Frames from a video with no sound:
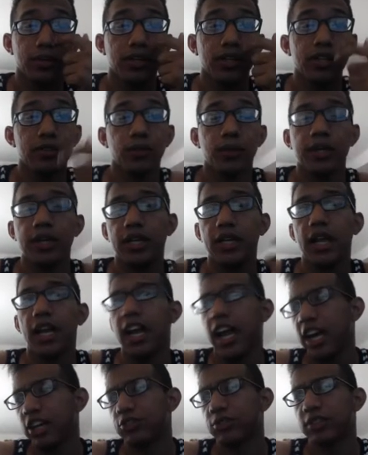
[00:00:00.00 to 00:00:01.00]
If we need that
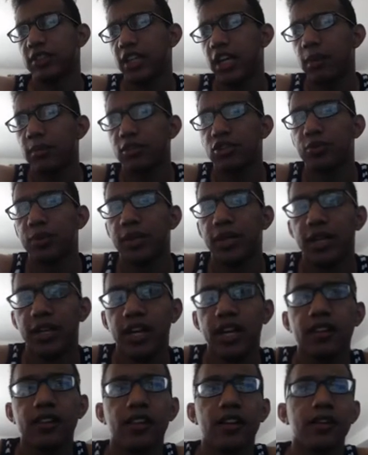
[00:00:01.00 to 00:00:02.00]
extra damage, we can
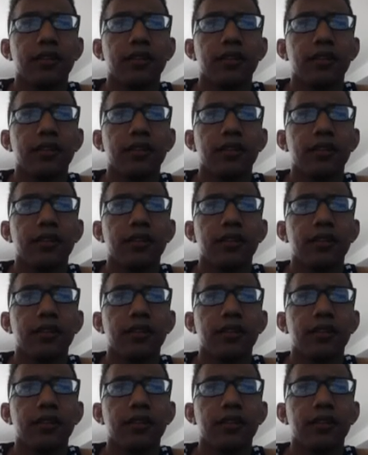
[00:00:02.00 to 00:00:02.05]
get there.